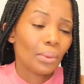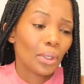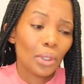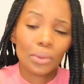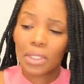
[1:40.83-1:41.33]

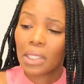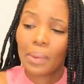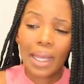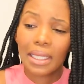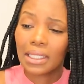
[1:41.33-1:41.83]
losing
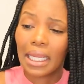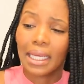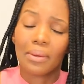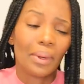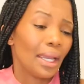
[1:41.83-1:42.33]
weight
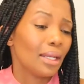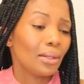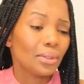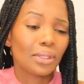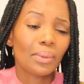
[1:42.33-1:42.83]
gaining weight
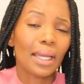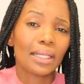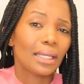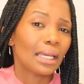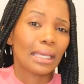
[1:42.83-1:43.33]
losing
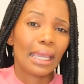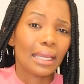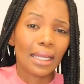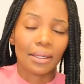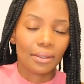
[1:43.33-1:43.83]
weight i
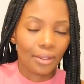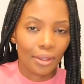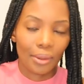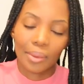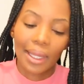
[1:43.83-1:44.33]
gain it you
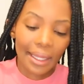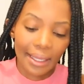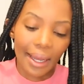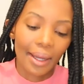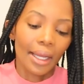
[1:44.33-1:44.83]
know yeah